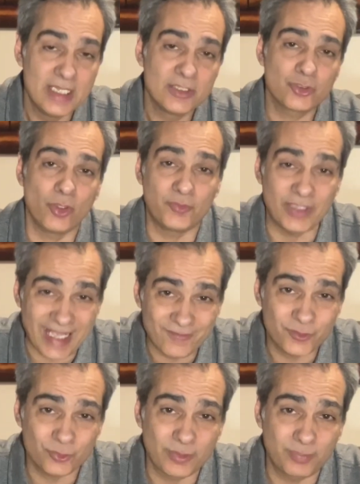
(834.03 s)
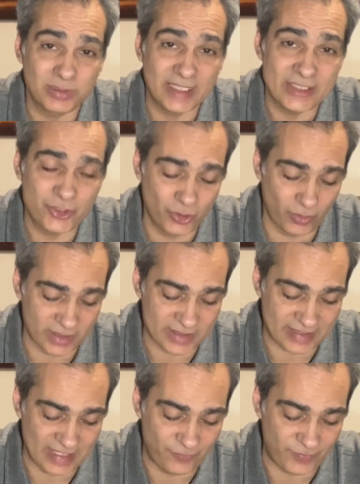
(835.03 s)
So if you have to replace yours,
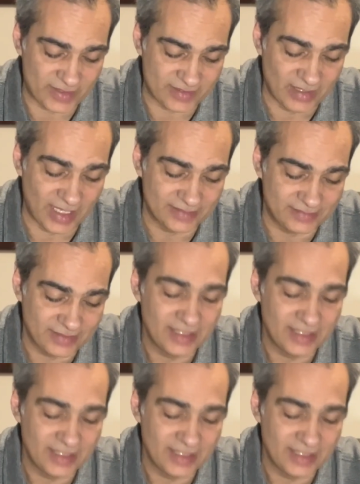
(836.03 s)
if it's not